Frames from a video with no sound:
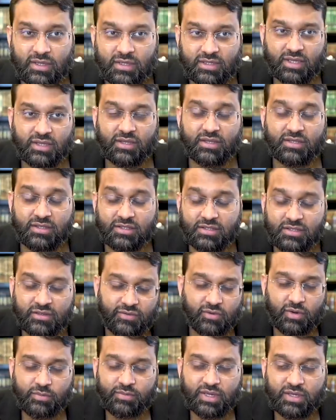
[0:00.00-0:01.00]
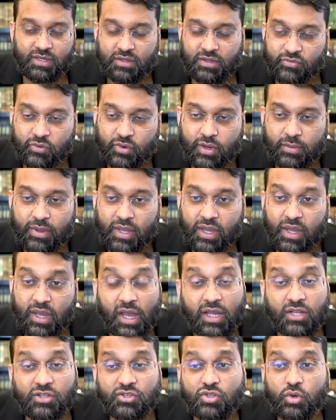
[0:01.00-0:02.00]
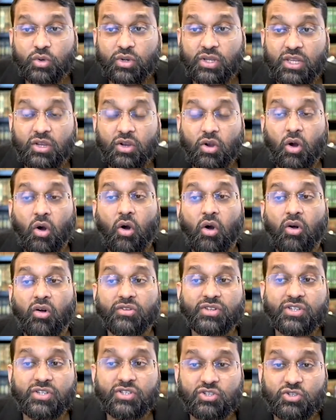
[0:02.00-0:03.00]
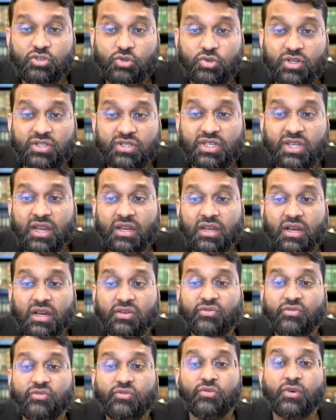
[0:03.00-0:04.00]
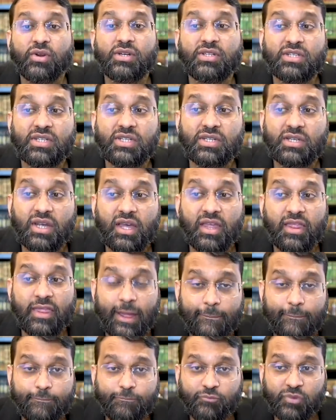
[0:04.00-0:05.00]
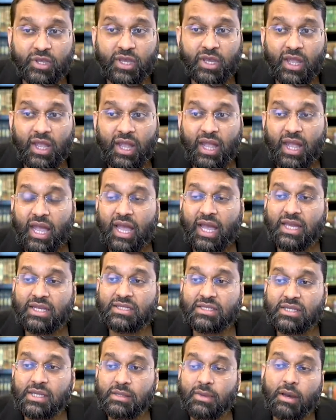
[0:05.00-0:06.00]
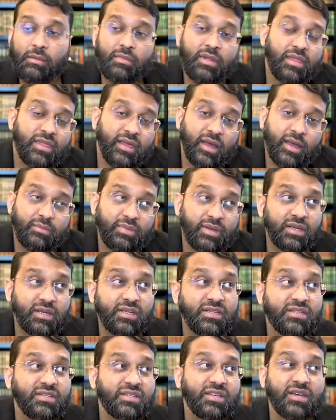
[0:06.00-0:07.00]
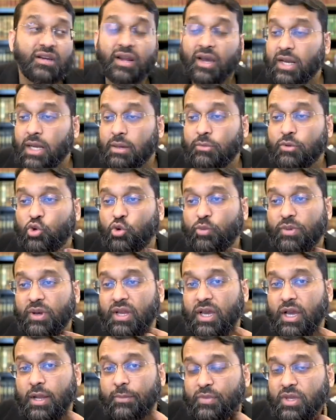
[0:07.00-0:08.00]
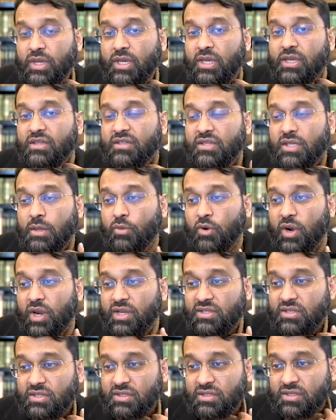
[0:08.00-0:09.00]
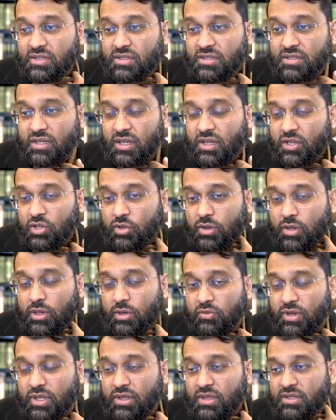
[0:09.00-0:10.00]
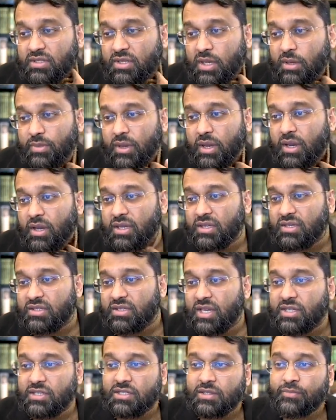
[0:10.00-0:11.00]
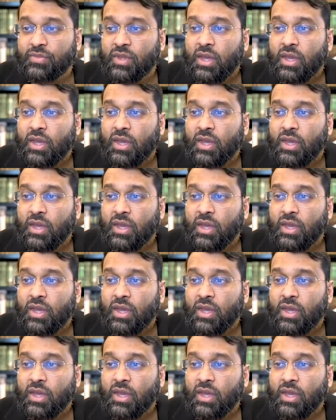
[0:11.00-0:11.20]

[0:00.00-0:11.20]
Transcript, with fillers: said this is a very big deal for him. And so he called his students and confronted them. And Imam al-Dhahabi in his Sir Anam al-Nubala, he summarizes this. You can read this up. Uh, he says